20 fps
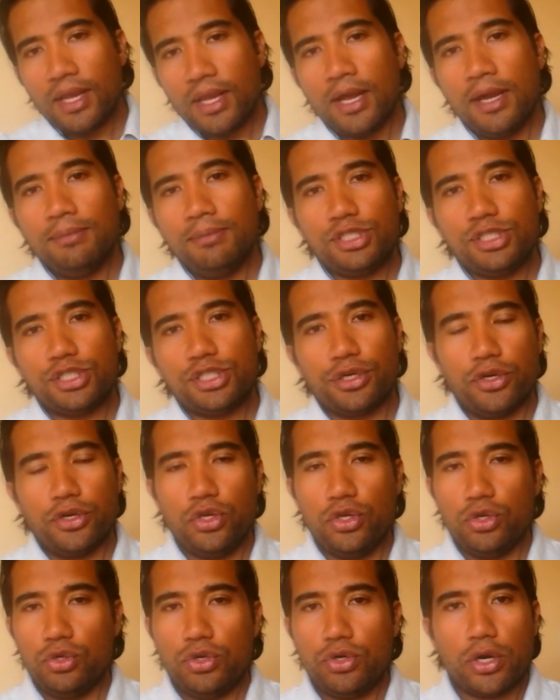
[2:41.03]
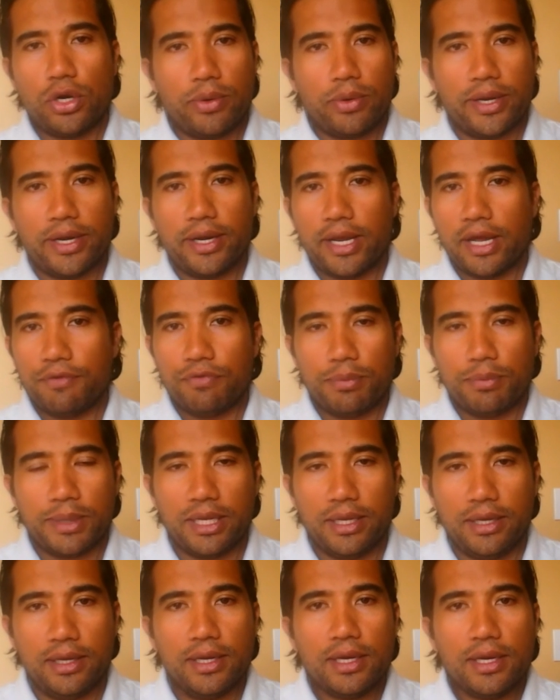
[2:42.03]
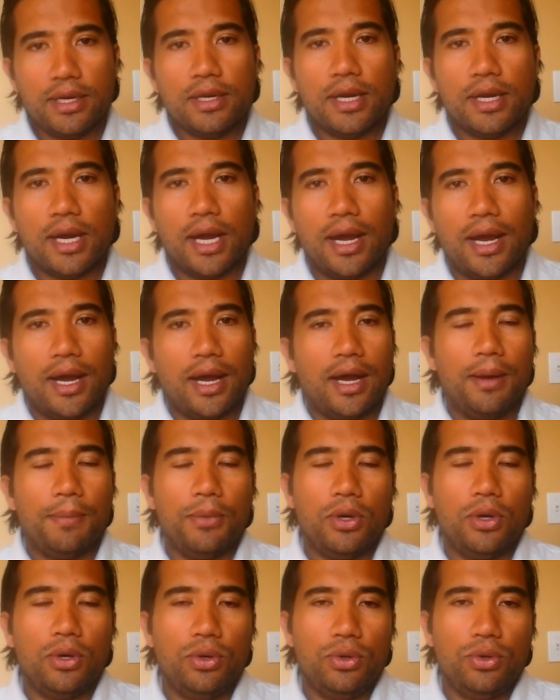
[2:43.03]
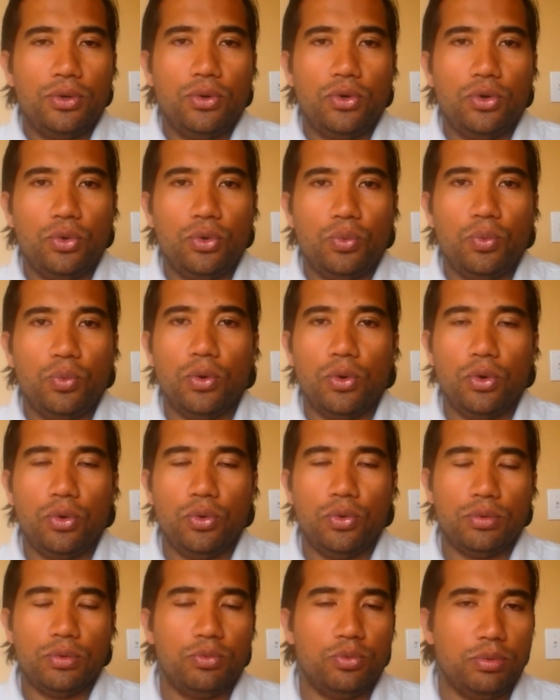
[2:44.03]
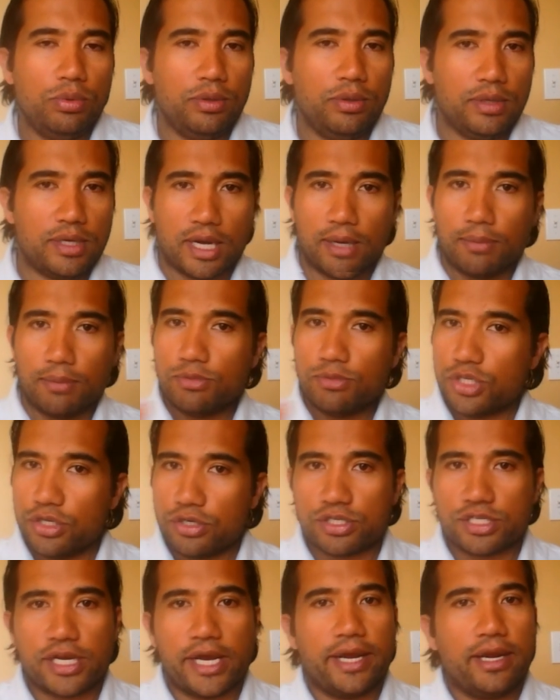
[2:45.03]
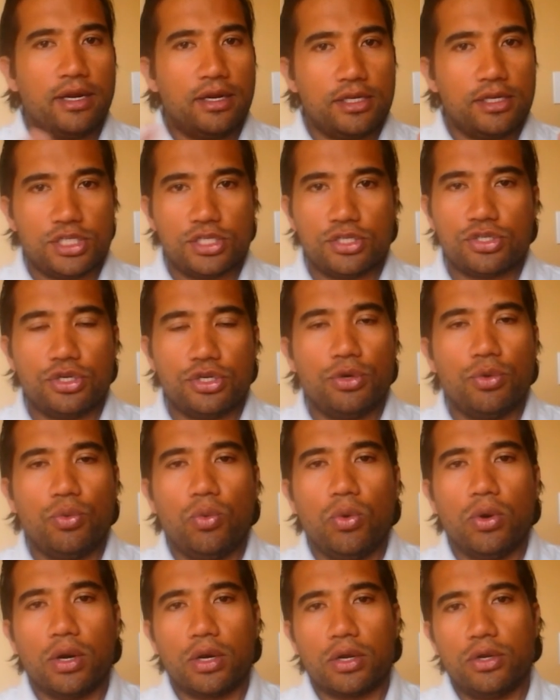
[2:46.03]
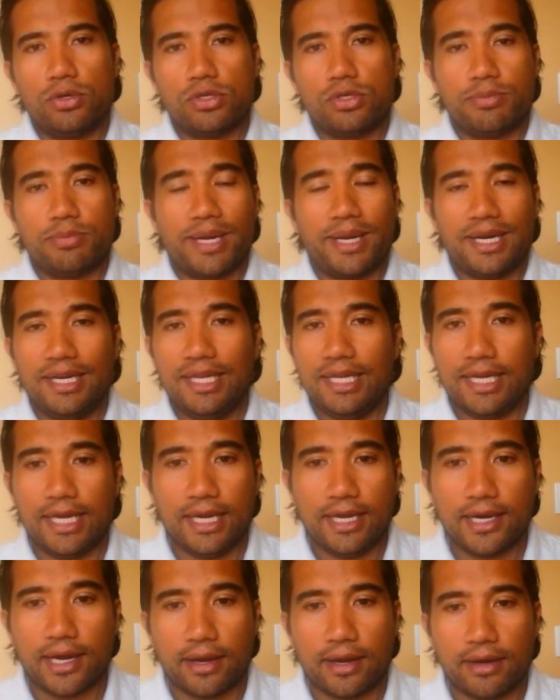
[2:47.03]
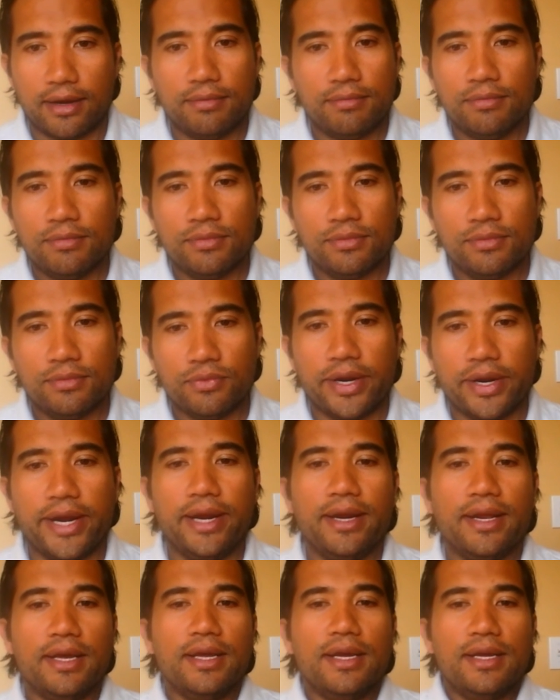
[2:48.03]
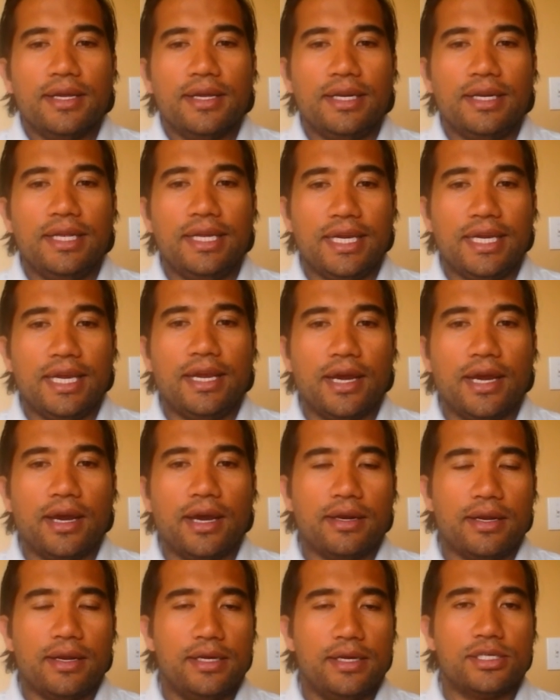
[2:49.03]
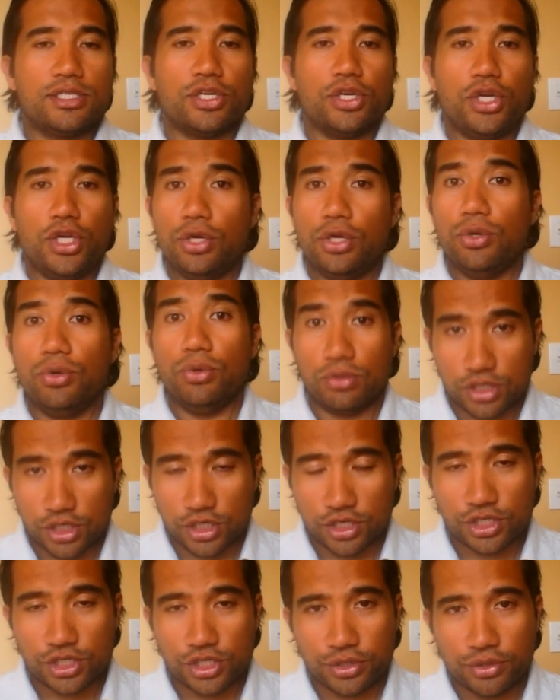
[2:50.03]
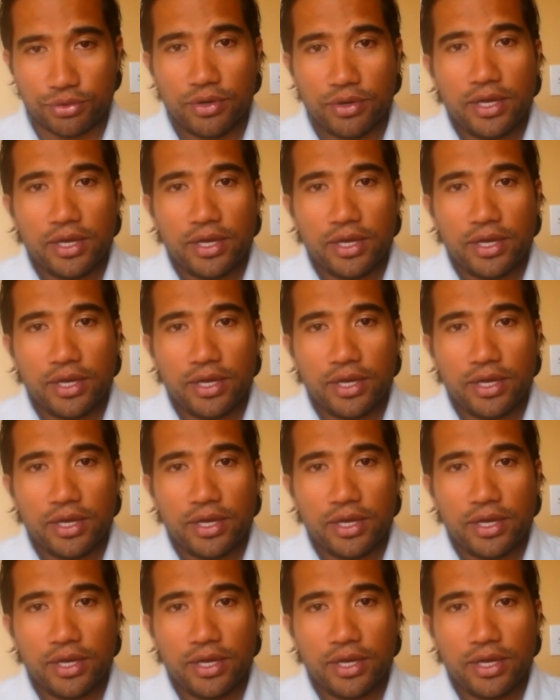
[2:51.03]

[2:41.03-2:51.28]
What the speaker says: I'm sure you know, and everybody who comes to your site and listens to your work knows about leaky gut, right? Mm-hmm. Leaky gut is a huge issue.